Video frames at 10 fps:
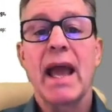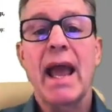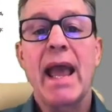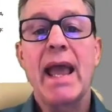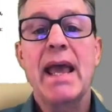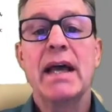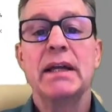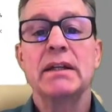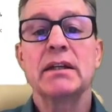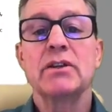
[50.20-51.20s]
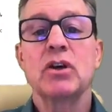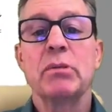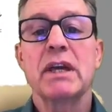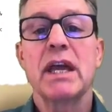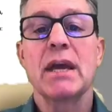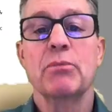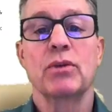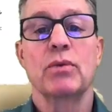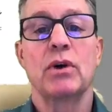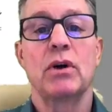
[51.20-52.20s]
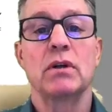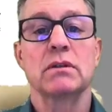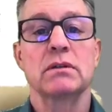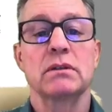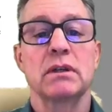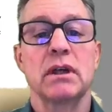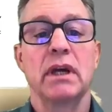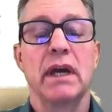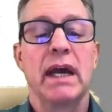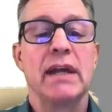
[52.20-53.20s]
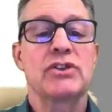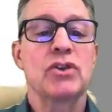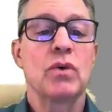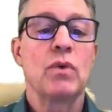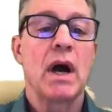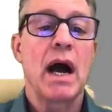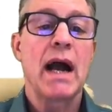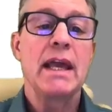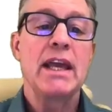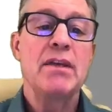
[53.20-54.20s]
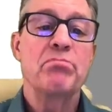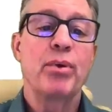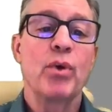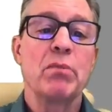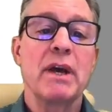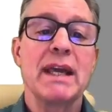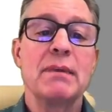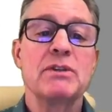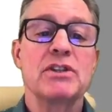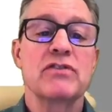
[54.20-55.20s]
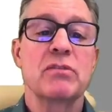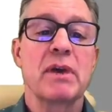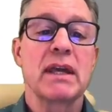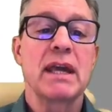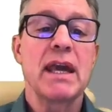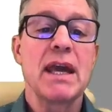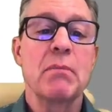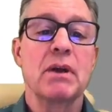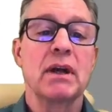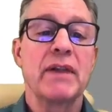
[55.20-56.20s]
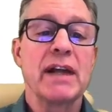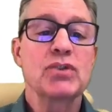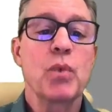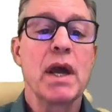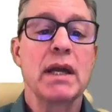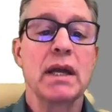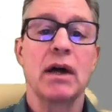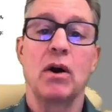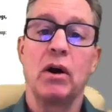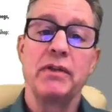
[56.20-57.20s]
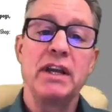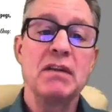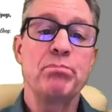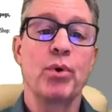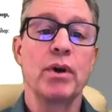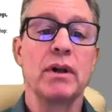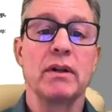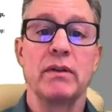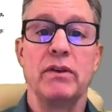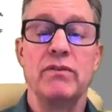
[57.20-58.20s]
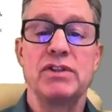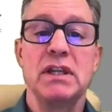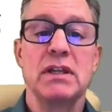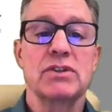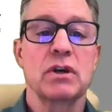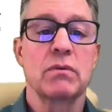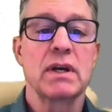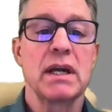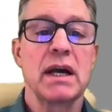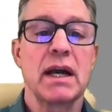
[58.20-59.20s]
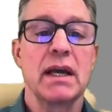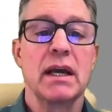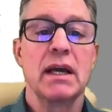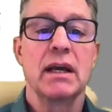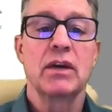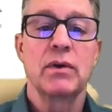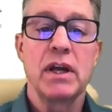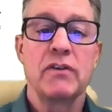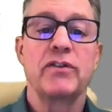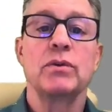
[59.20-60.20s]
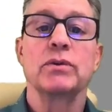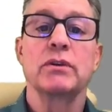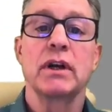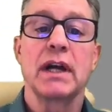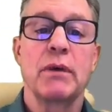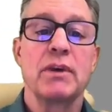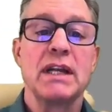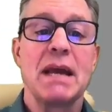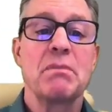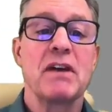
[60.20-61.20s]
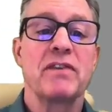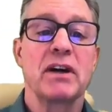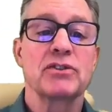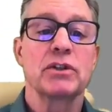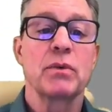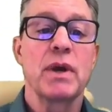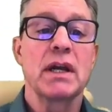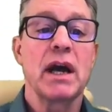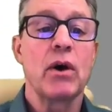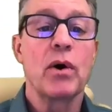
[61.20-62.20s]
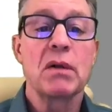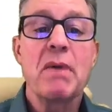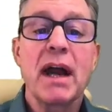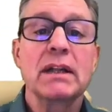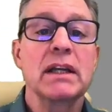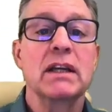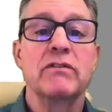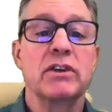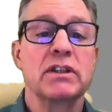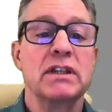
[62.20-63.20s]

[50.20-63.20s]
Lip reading: and Adobe Camera Raw. And so I import my images from my camera, and that's when on the import, you've seen this already, I create a folder and I rename my files on the way in. I automatically convert to